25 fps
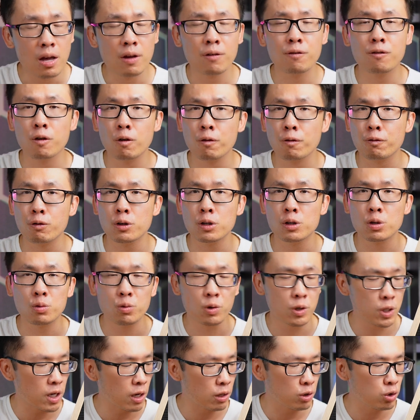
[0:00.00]
feel free to
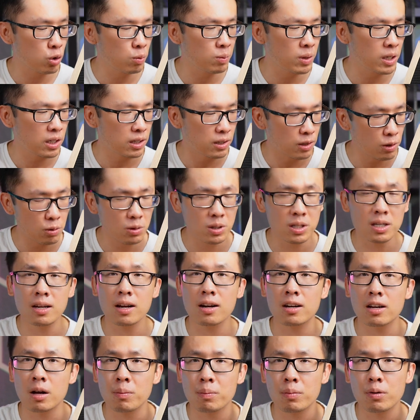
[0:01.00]
reach out to me using
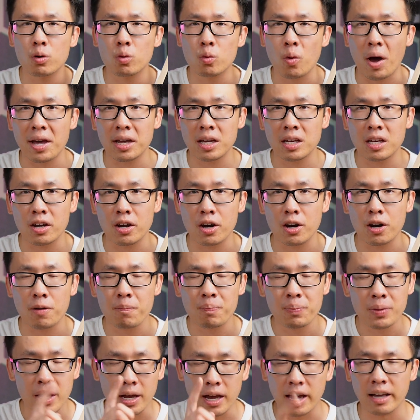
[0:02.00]
the number right
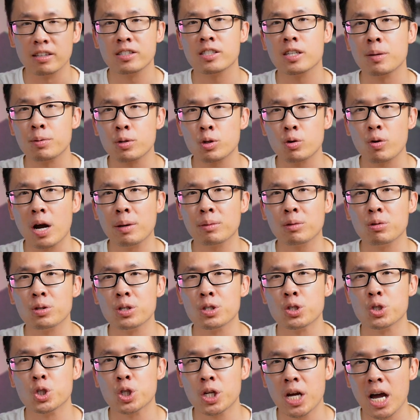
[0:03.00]
here and subscribe to
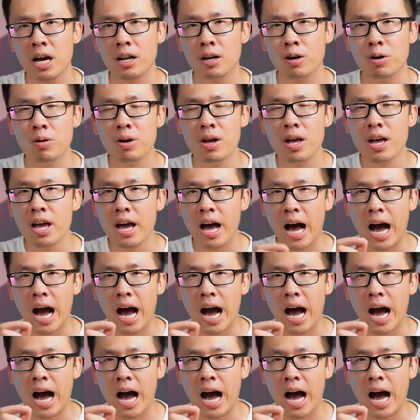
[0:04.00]
this channel.